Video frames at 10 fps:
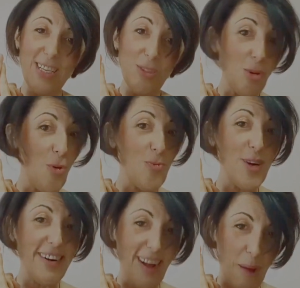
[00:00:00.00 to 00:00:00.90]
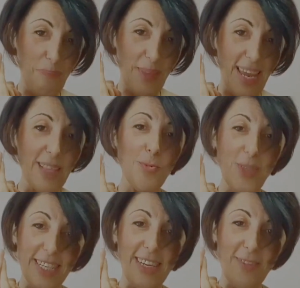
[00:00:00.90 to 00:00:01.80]
software update,
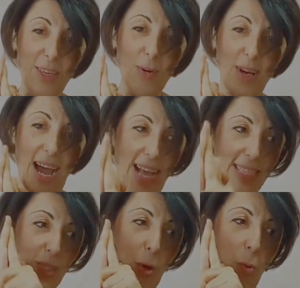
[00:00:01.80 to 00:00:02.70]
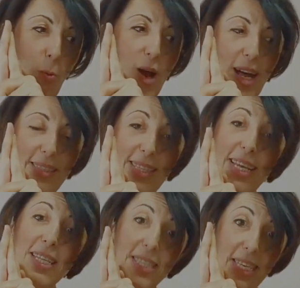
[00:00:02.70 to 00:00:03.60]
we're giving you guys one
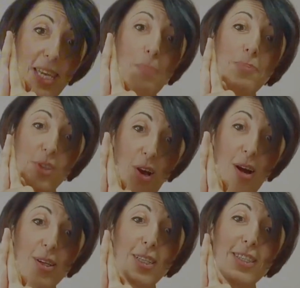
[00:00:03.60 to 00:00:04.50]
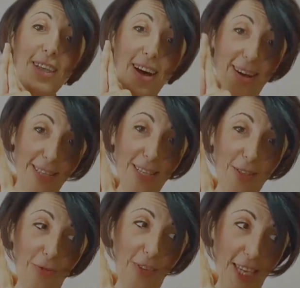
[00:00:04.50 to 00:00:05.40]
deep target
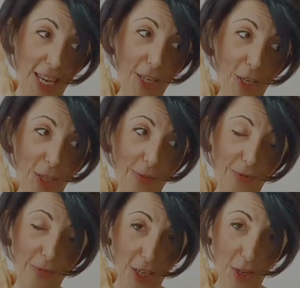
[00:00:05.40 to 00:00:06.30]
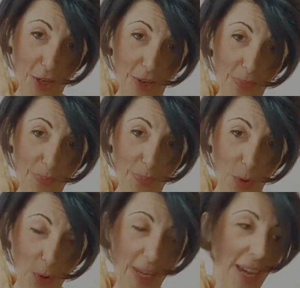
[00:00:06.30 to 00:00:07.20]
identification feature.
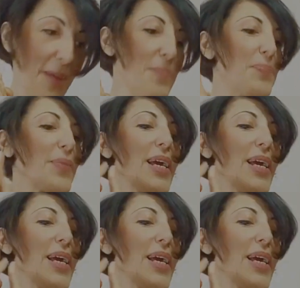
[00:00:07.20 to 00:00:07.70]
Okay,